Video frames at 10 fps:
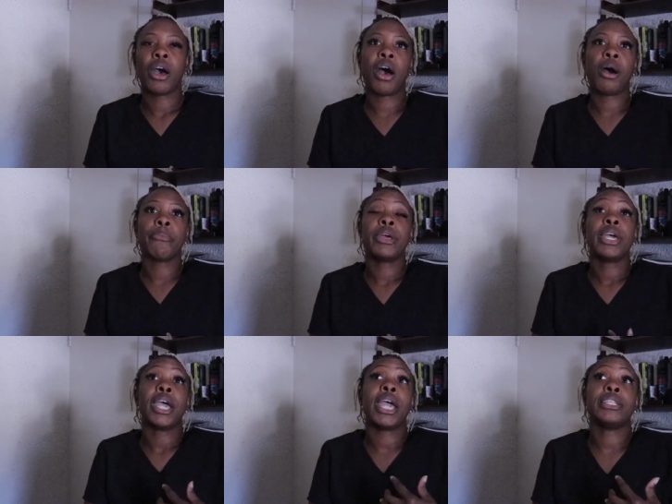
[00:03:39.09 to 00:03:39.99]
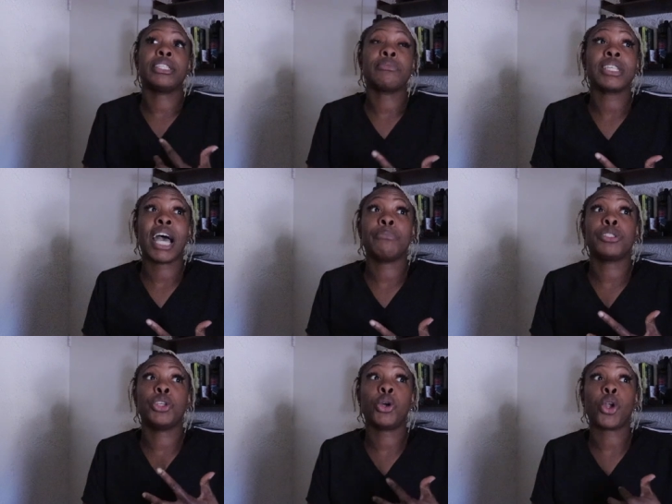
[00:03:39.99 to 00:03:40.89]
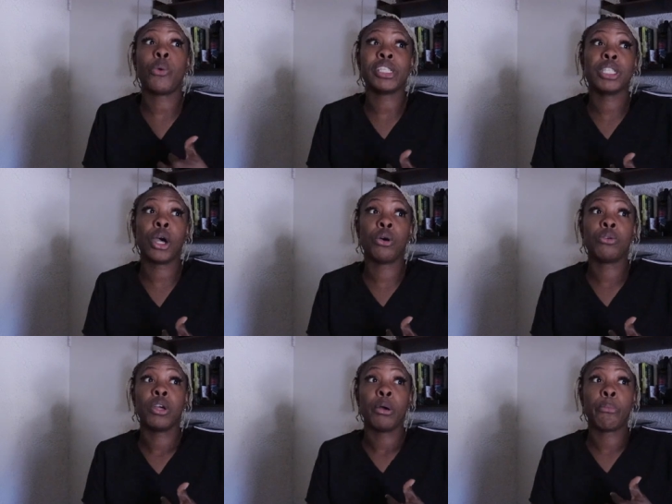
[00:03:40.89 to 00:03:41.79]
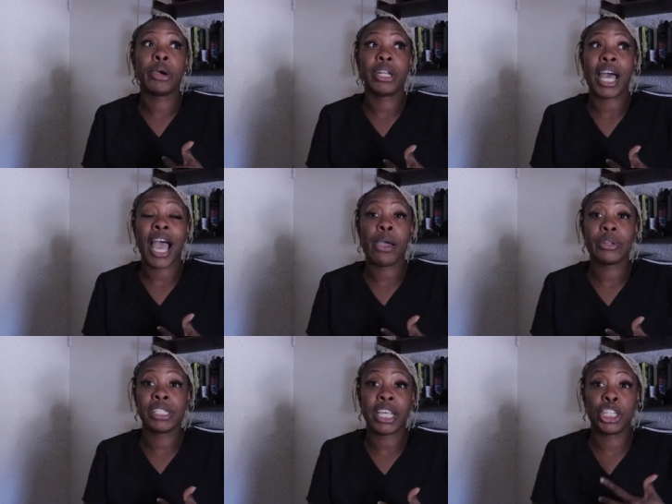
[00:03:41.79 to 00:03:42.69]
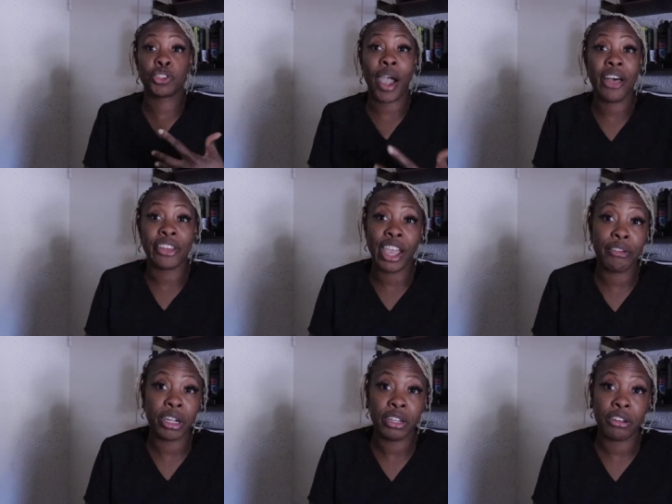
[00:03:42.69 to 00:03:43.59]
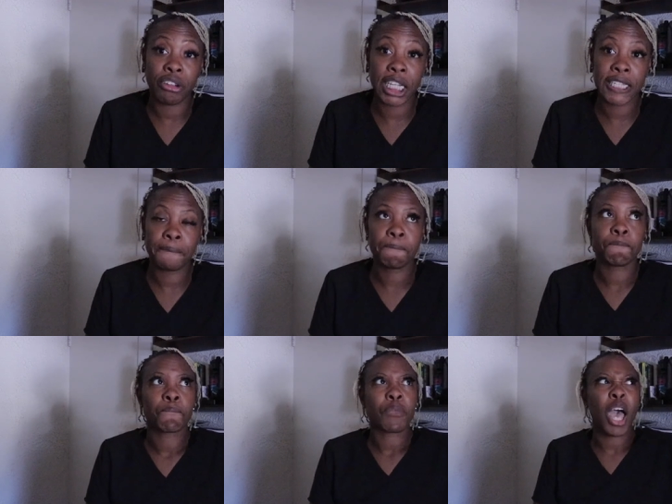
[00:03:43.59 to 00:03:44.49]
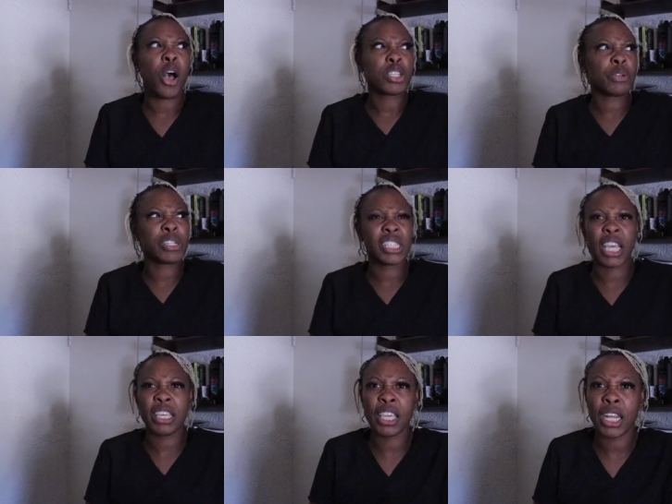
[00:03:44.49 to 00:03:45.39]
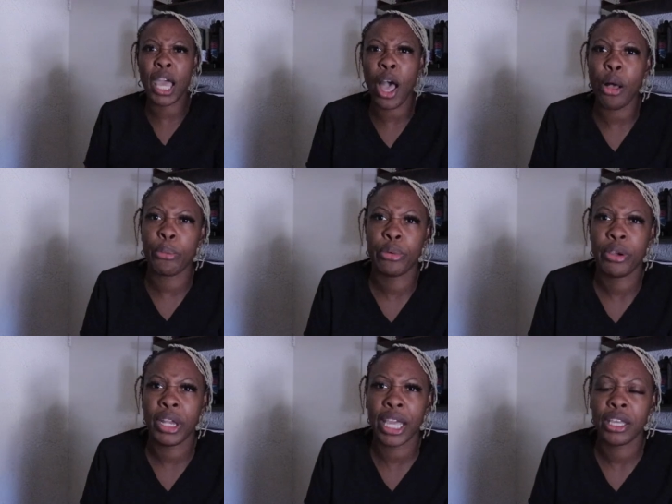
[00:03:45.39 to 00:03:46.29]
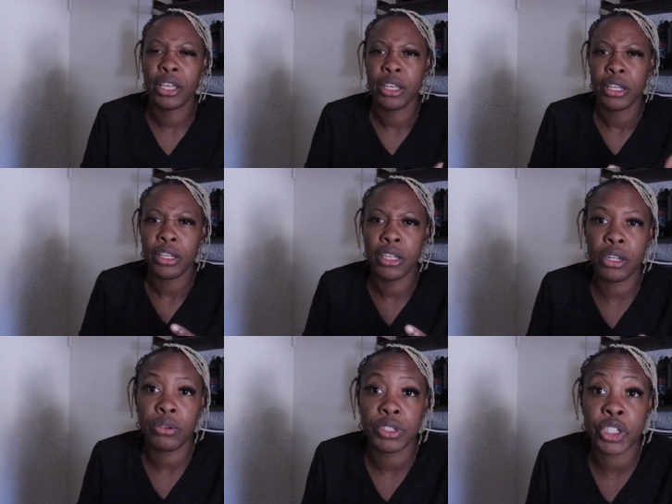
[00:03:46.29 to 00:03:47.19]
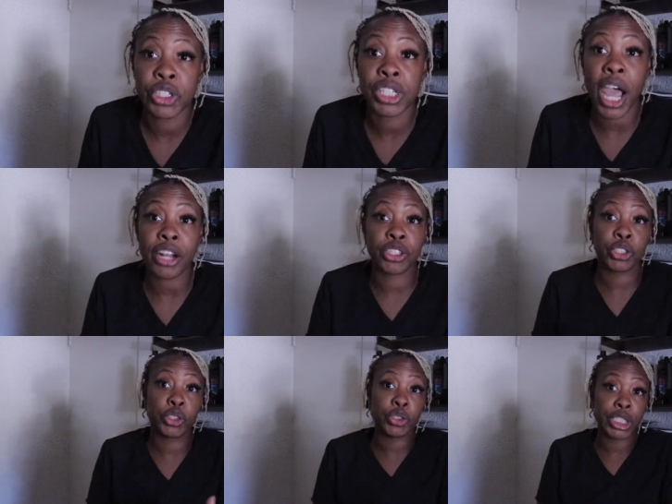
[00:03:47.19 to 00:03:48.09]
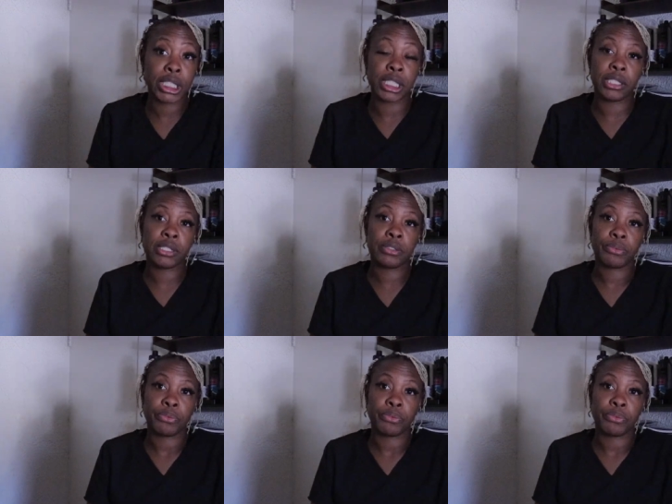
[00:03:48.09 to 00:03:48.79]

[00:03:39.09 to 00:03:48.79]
Um, and sometimes you don't always know. But I would say trial and error, right? I also would say get help. Like, you know, search a doctor, a nutritionist,